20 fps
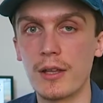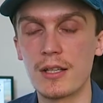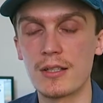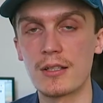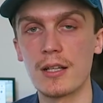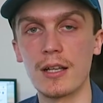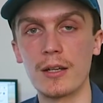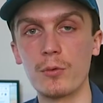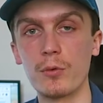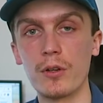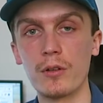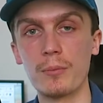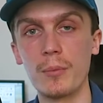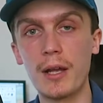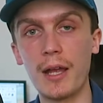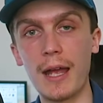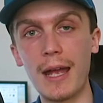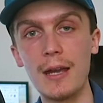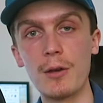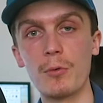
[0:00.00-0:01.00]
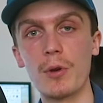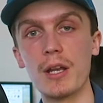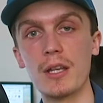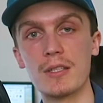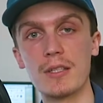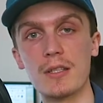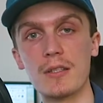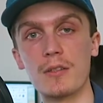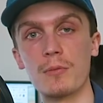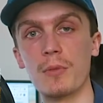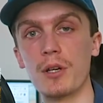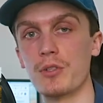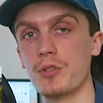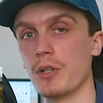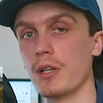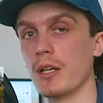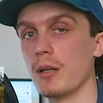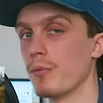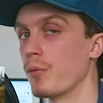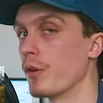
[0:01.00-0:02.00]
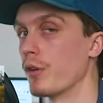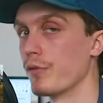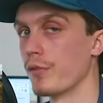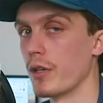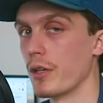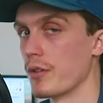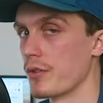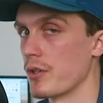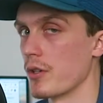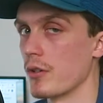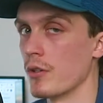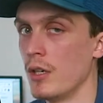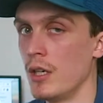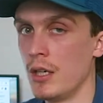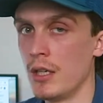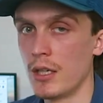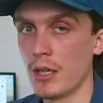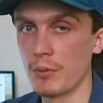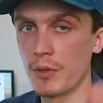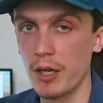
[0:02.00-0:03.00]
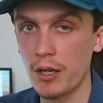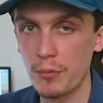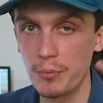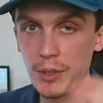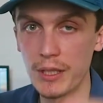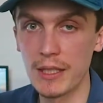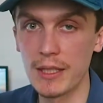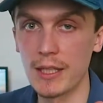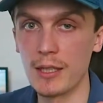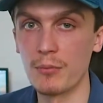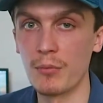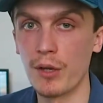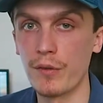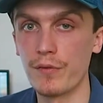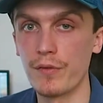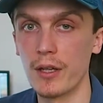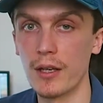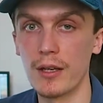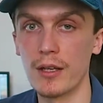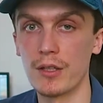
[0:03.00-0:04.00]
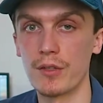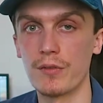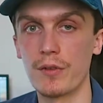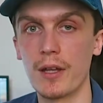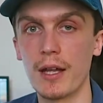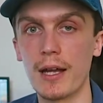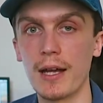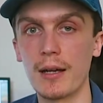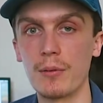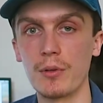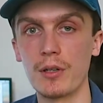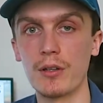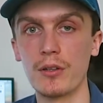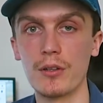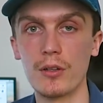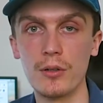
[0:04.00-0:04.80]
That's like one of my A races on my training profile, so I'm kind of peaking my fitness for that. I'm